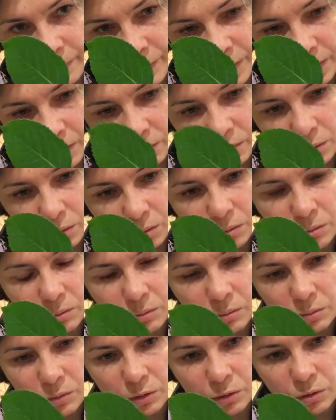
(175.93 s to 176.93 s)
with
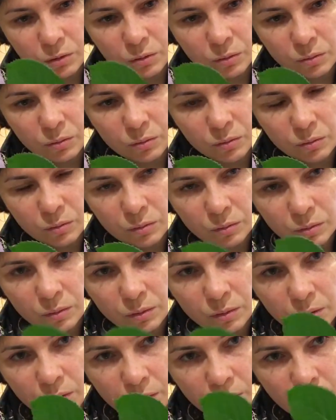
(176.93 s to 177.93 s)
two
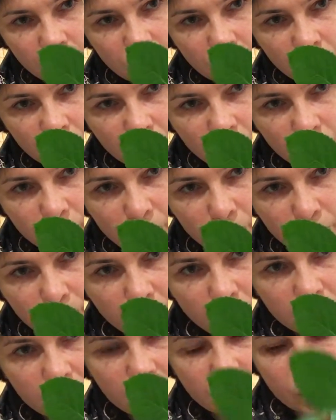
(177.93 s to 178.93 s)
or probably
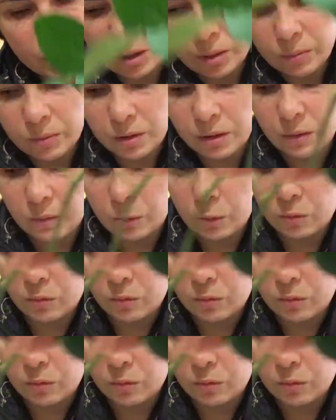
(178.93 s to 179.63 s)
sometimes even